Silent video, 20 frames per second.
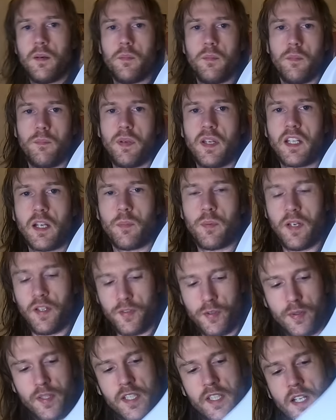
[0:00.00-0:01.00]
pickup rings
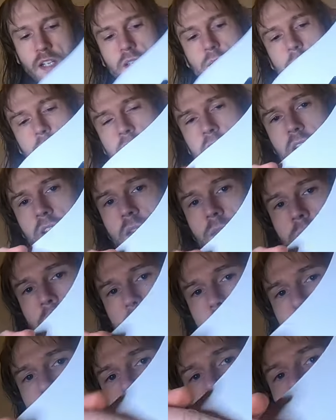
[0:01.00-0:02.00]
originally, but I
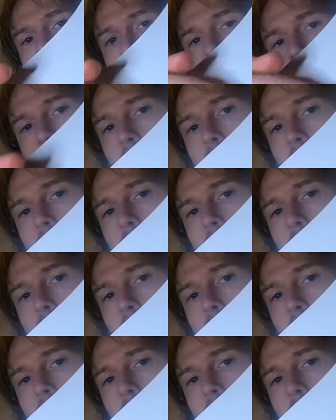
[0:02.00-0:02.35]
put them here